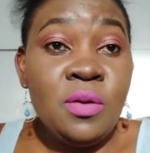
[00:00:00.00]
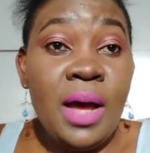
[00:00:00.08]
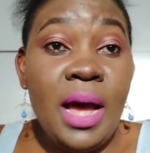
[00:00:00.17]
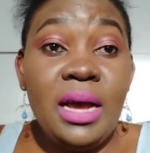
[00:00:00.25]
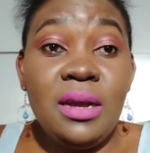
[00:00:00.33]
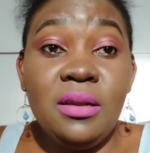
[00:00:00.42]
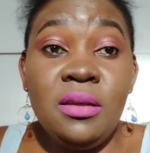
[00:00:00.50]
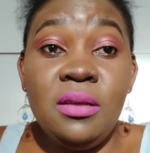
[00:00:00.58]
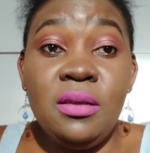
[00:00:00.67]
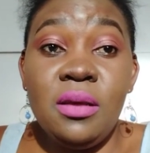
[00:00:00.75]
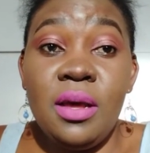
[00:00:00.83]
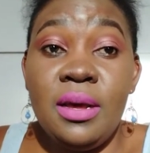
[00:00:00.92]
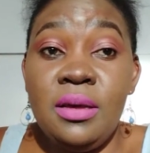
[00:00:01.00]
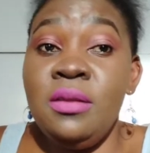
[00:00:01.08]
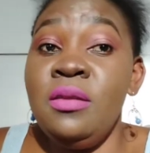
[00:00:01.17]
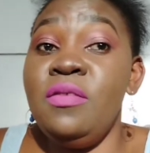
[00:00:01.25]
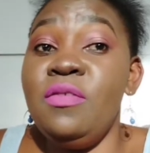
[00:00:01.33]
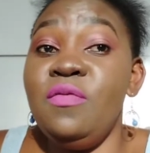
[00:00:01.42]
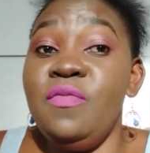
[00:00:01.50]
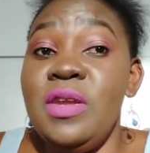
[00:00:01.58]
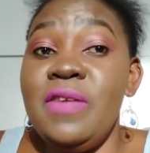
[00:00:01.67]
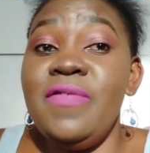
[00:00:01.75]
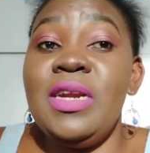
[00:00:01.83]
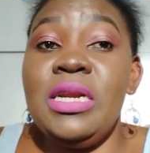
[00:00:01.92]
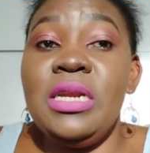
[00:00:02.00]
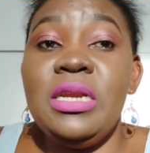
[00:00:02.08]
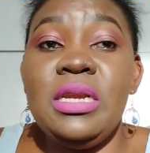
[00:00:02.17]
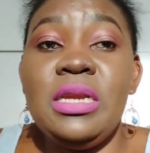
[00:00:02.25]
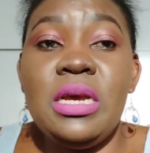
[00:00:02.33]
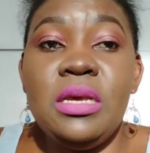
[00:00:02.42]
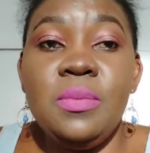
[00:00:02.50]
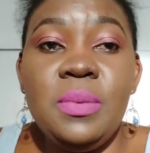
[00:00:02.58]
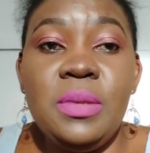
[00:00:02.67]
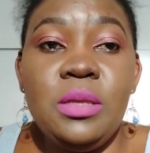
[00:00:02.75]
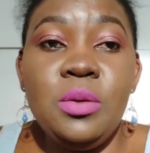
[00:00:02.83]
acne is of different types.